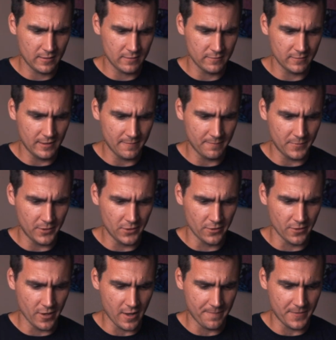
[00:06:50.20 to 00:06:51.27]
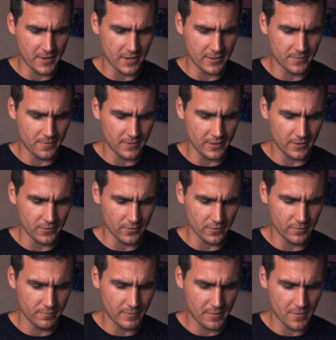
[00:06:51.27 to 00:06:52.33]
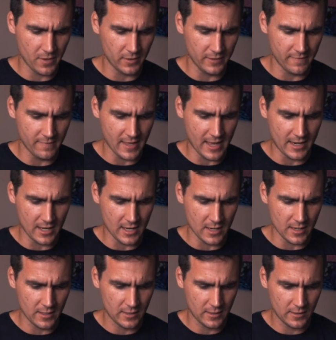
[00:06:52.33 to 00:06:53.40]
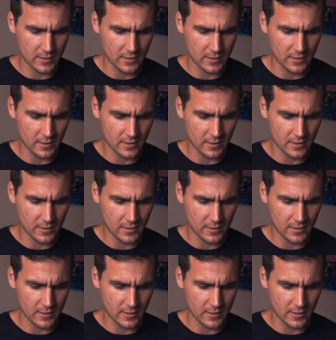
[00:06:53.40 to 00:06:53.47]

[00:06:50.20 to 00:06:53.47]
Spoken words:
well, that mural up there is pretty cool. Maybe I'll leave that in.